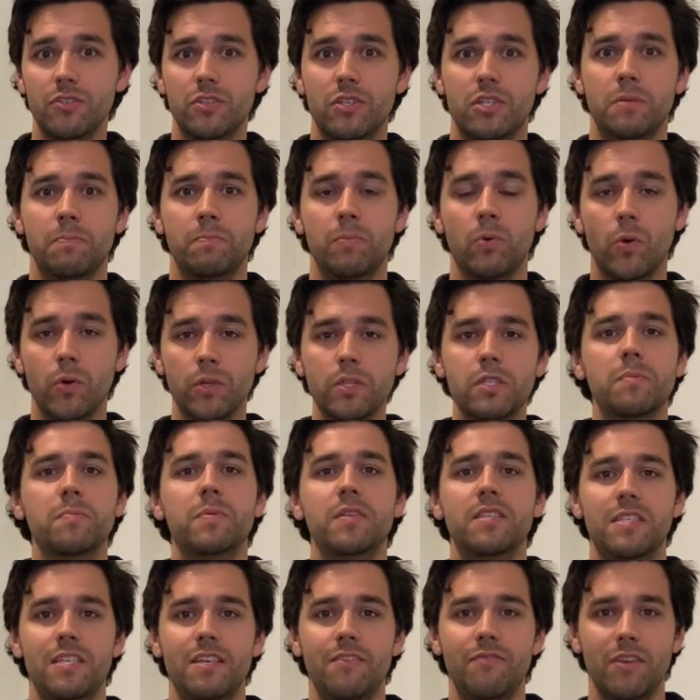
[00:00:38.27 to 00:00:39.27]

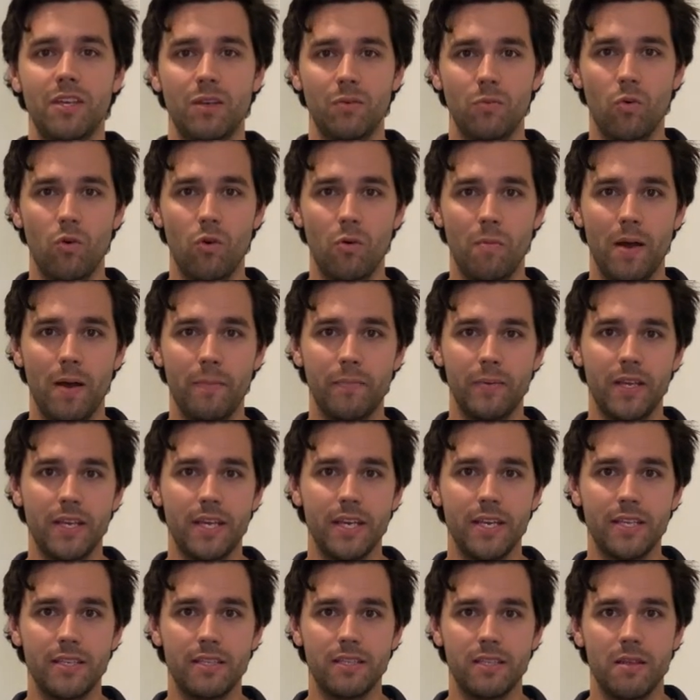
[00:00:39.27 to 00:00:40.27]
sport-specific warm-up
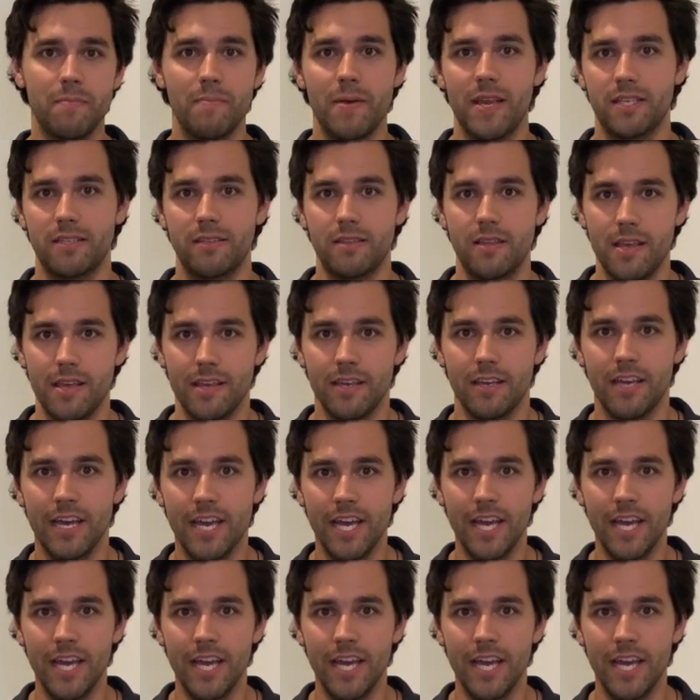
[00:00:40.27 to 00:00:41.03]
is the best thing.